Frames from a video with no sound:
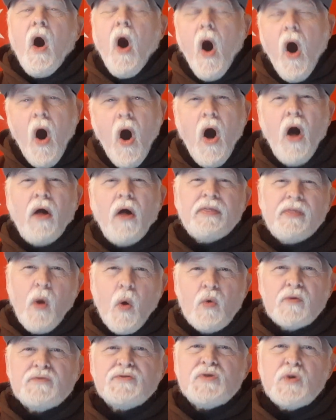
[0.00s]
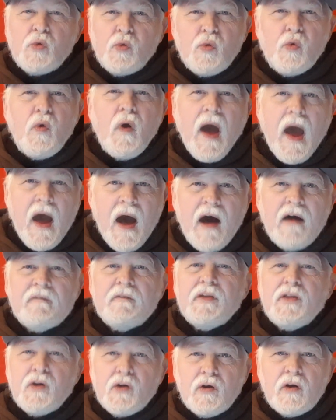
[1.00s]
all those who have
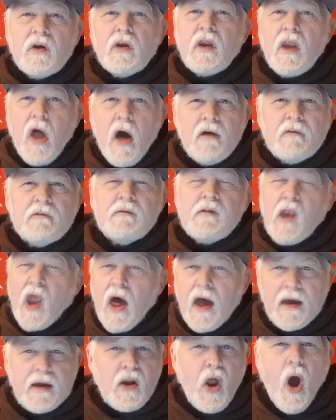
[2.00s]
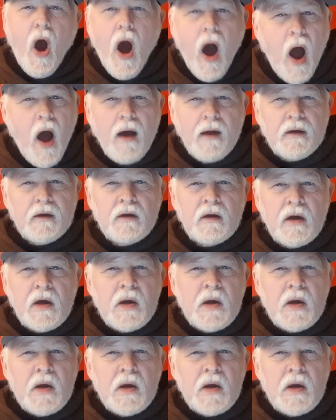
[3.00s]
their love light on